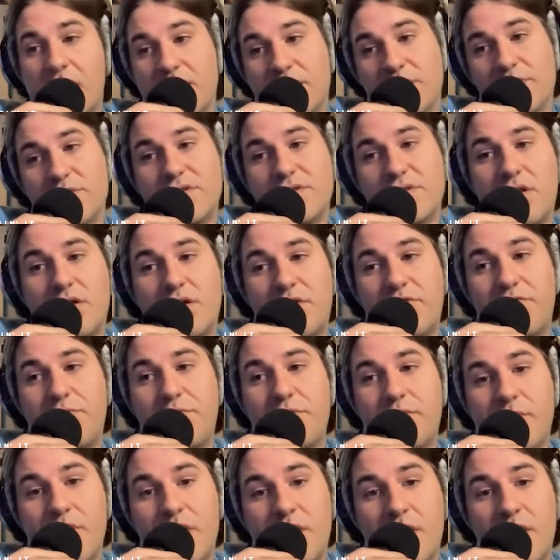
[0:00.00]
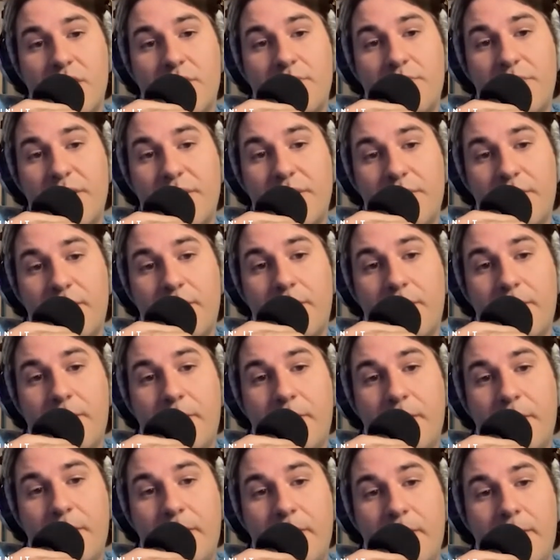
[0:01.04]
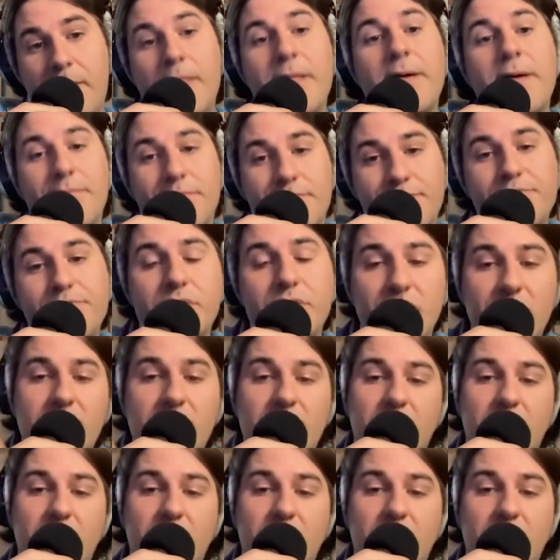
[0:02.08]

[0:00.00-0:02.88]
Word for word: was, was it lot- like blog like Hype Machine that yeah.